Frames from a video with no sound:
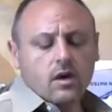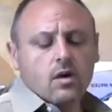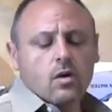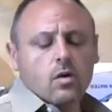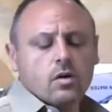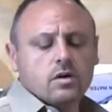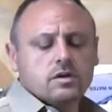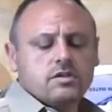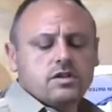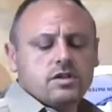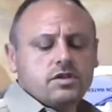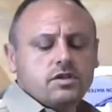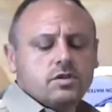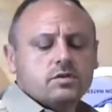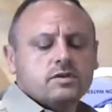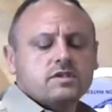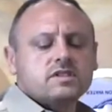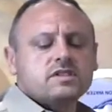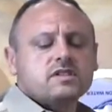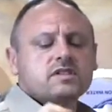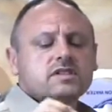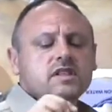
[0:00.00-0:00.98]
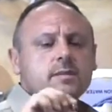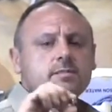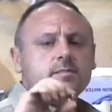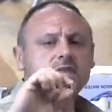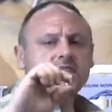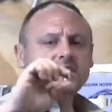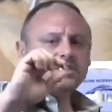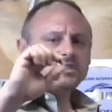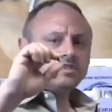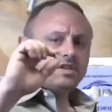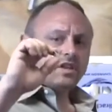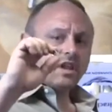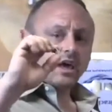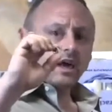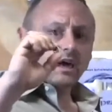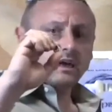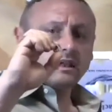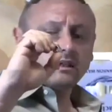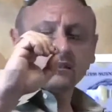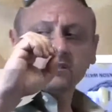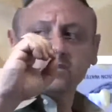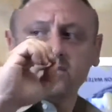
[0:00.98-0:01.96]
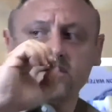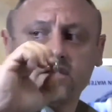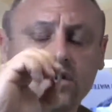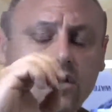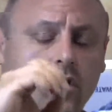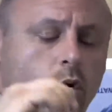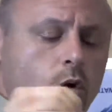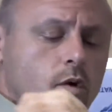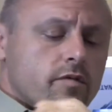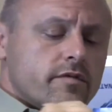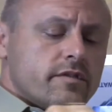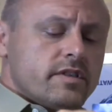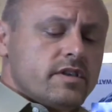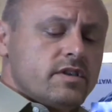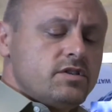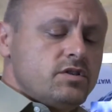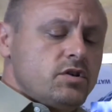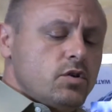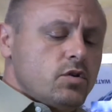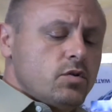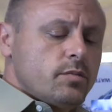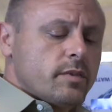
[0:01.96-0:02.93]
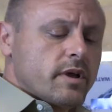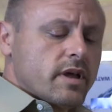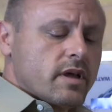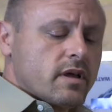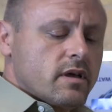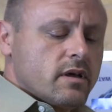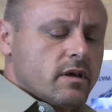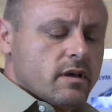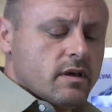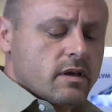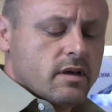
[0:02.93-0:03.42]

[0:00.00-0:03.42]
All you do is slip this nut over the tubing,